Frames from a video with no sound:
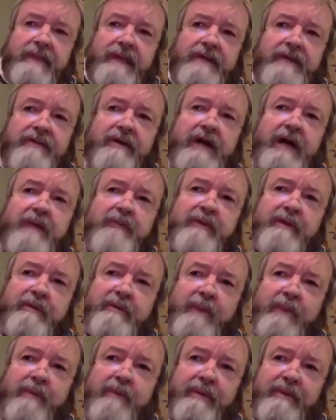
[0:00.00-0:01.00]
There are a couple
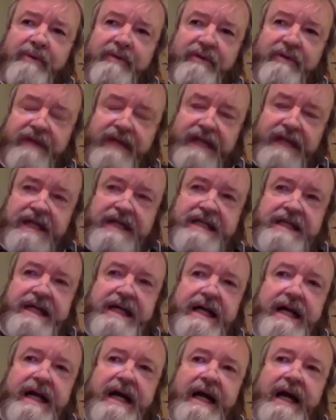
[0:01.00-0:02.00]
of problems with this.
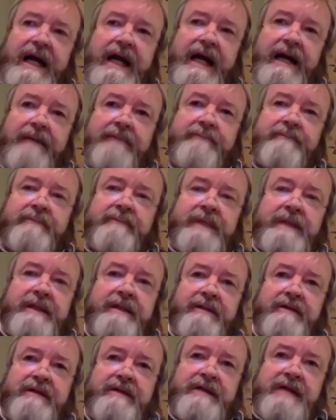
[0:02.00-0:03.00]

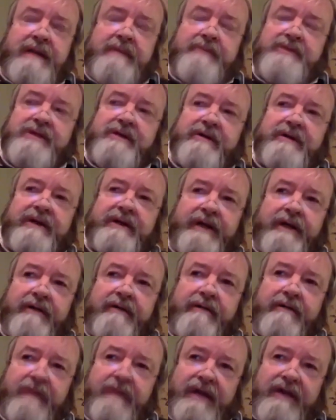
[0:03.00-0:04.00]
There is absolutely
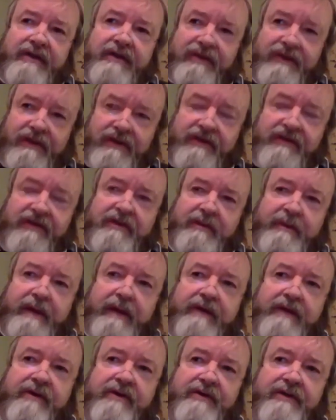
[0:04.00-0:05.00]
no reason to
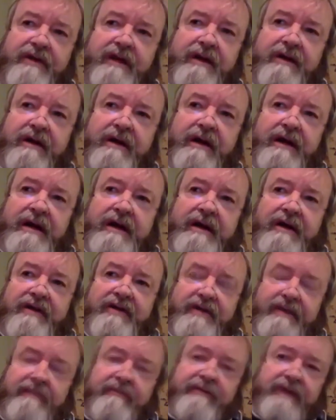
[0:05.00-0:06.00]
suppose that
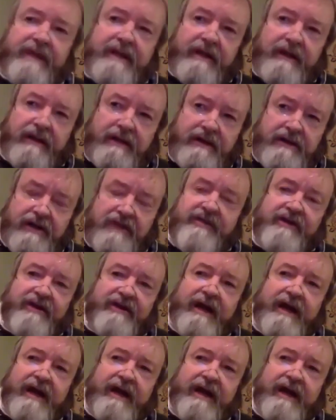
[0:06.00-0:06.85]
something that doesn't